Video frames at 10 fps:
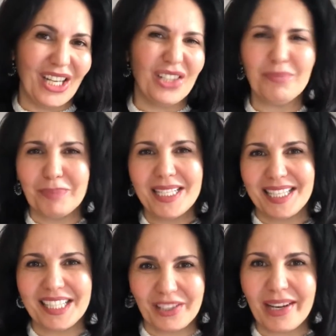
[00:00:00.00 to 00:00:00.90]
You're
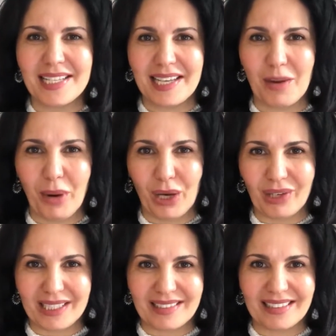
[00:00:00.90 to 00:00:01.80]
basically crazy about
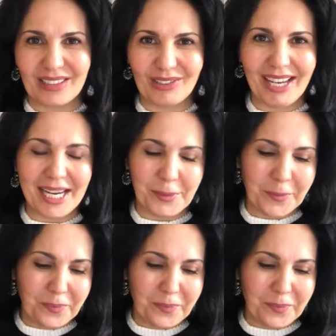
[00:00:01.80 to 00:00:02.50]
it, okay?